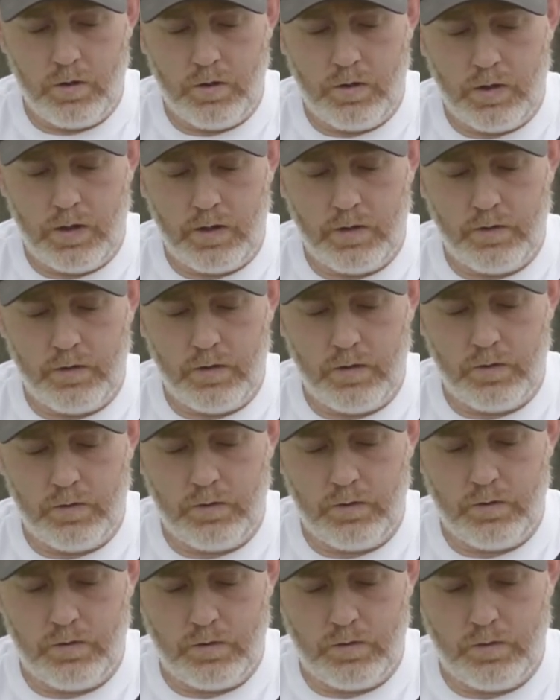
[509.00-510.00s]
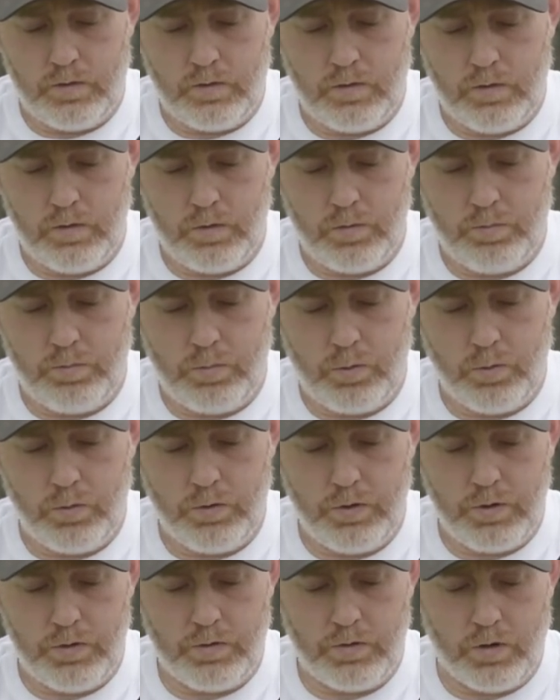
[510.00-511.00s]
take this, pull
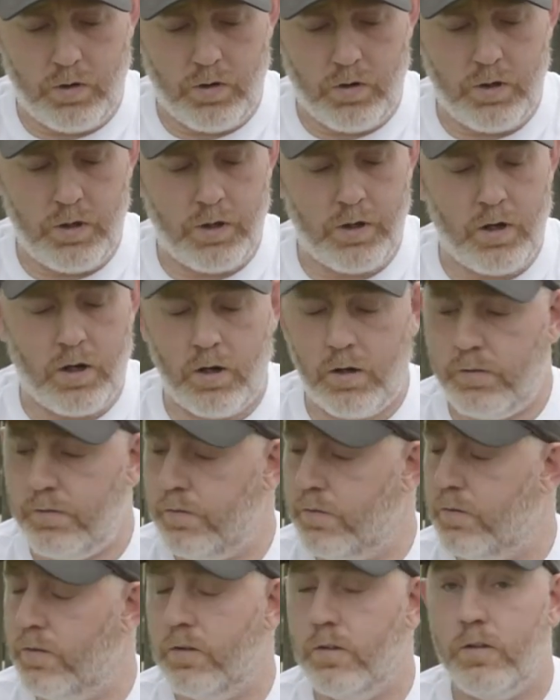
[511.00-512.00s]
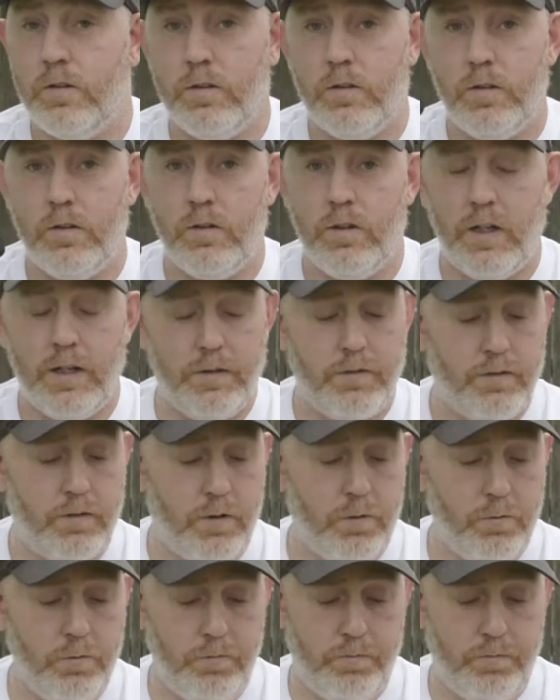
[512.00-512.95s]
this on and off, like so.